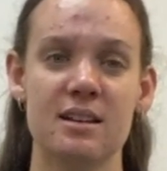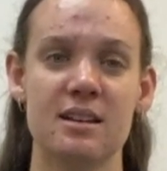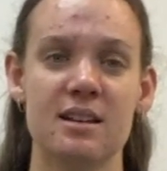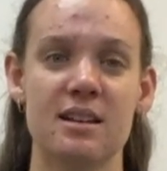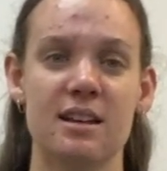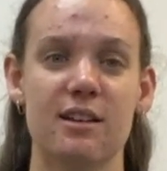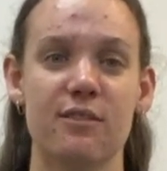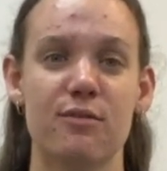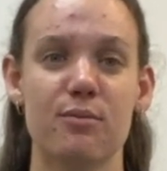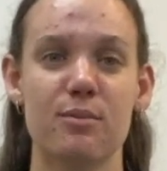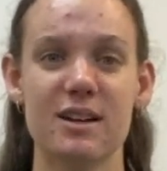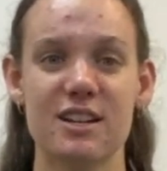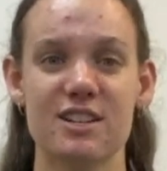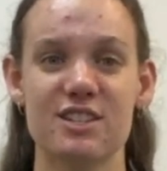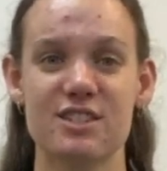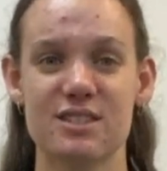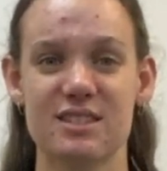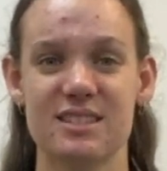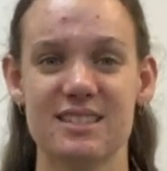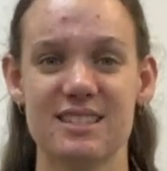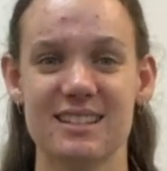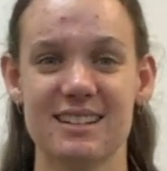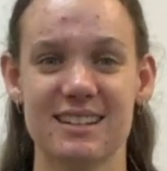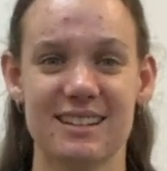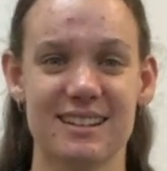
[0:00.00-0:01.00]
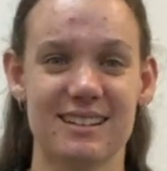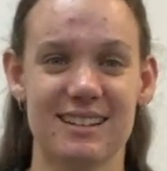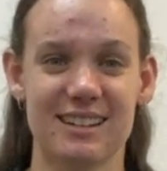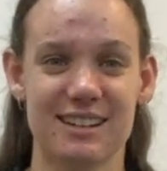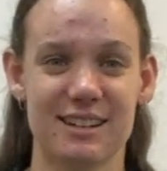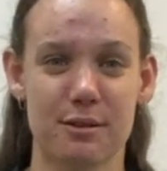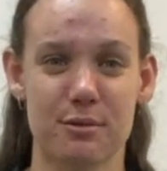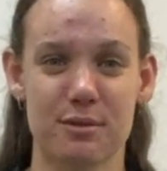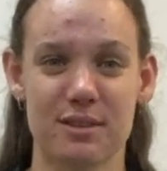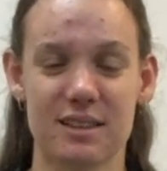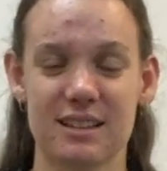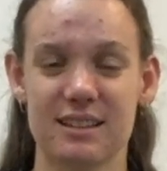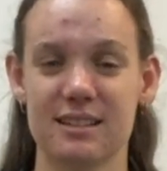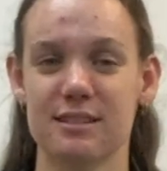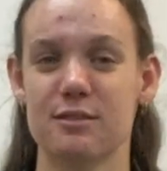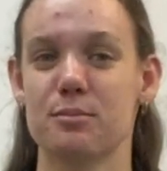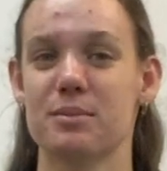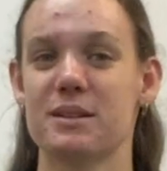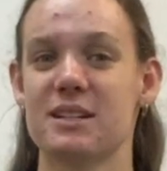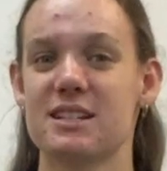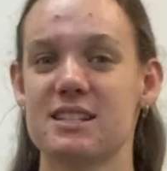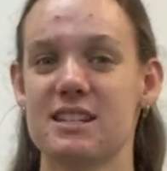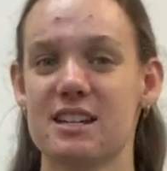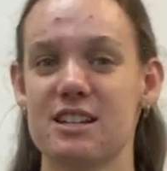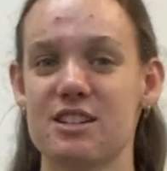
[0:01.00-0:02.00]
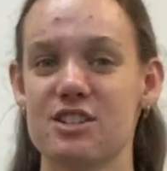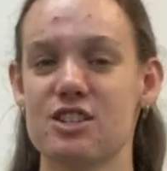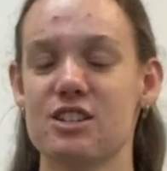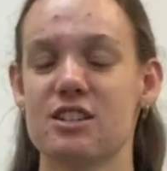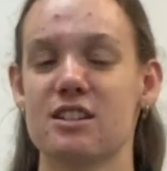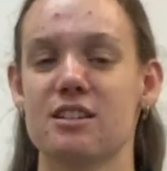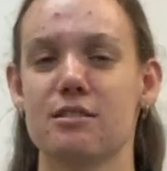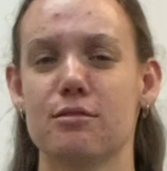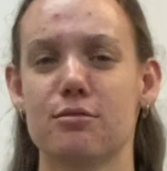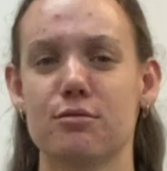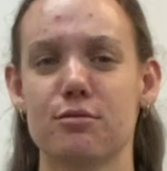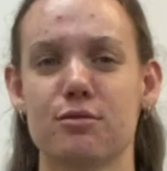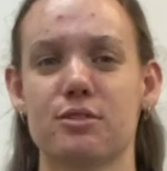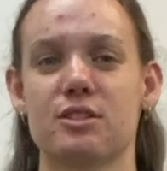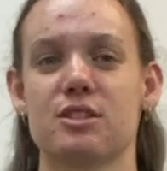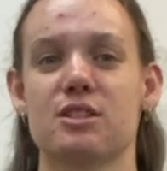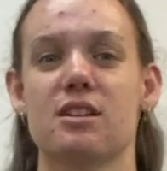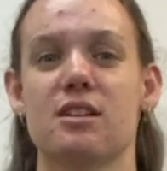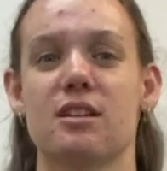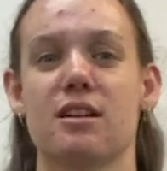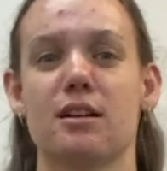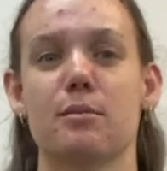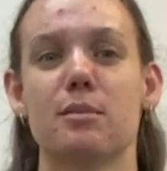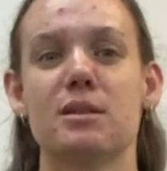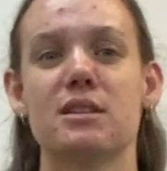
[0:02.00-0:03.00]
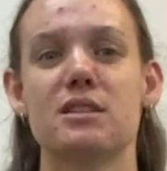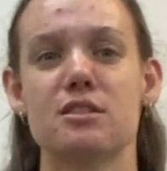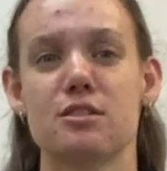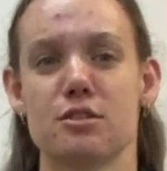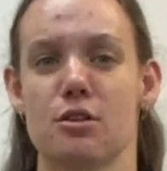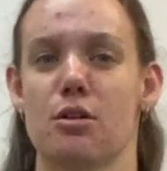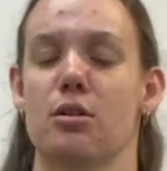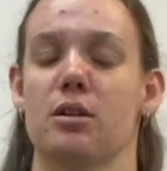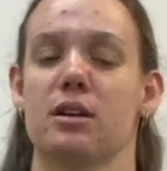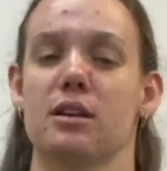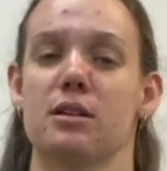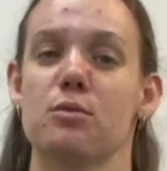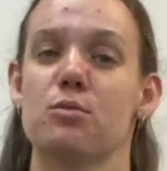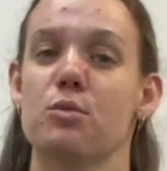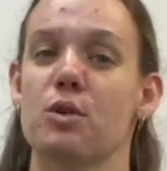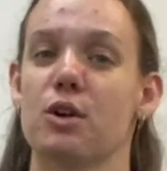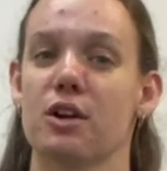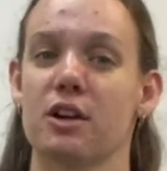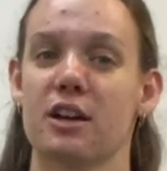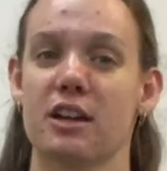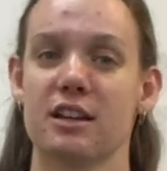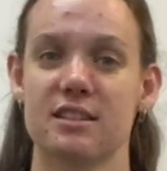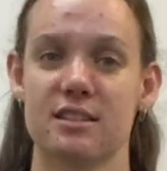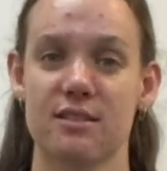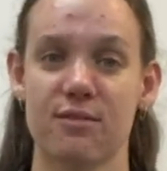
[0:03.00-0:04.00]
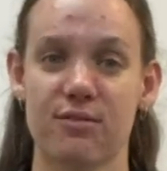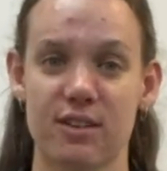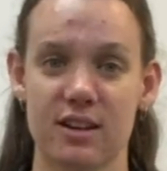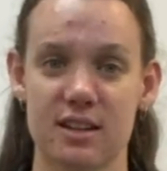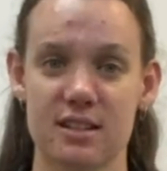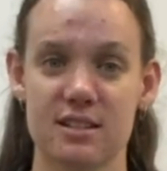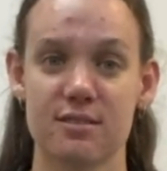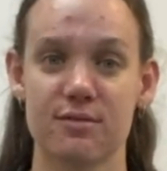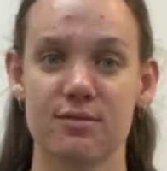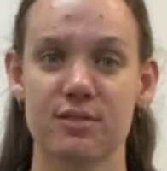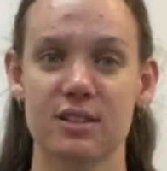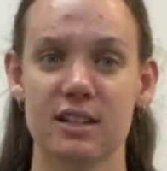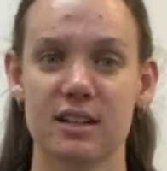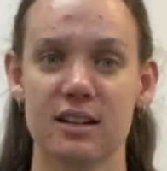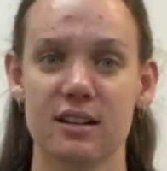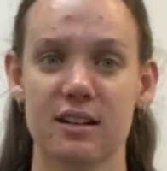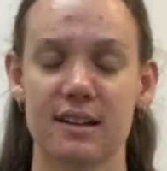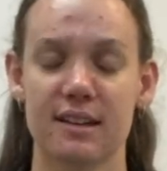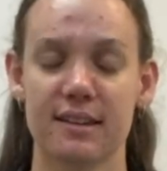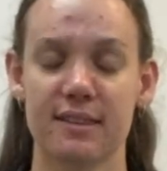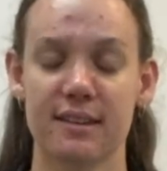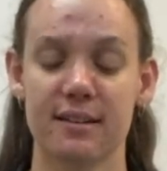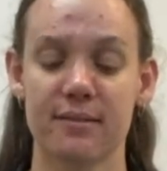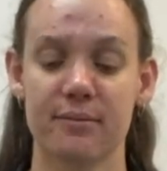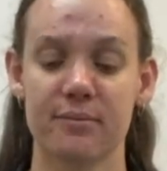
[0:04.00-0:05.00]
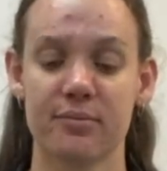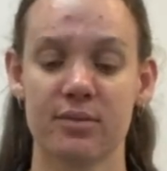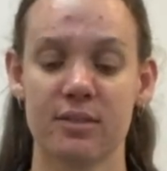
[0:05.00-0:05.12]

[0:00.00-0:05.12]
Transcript: If we're just sitting, with a little bit of tension in it all the time, it's not going to work as effectively either.